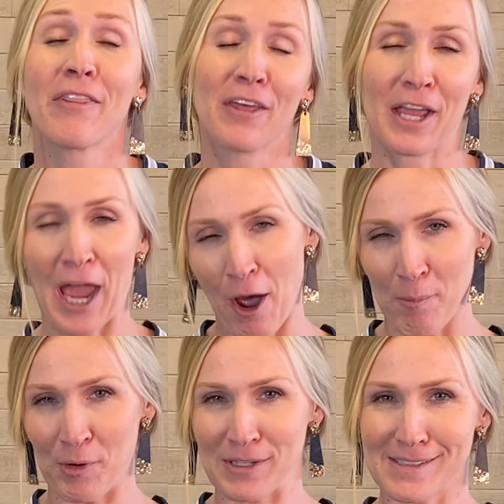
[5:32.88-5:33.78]
the
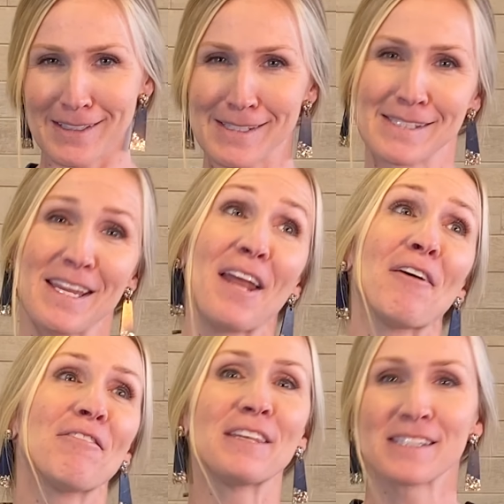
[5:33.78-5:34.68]
Cowboys instead
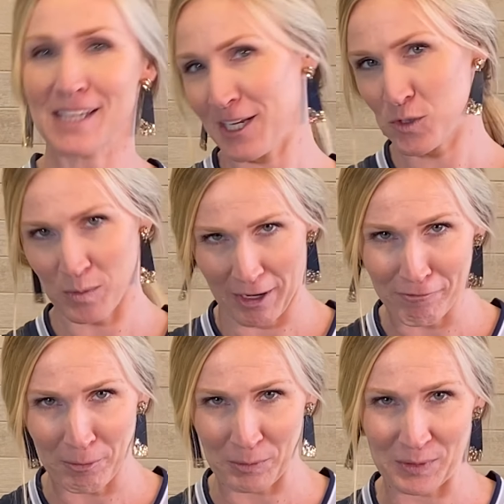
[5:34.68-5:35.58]
of the Saints when I'm
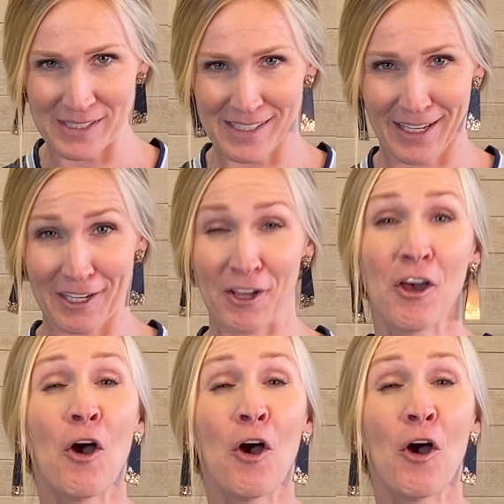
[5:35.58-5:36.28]
from Louisiana?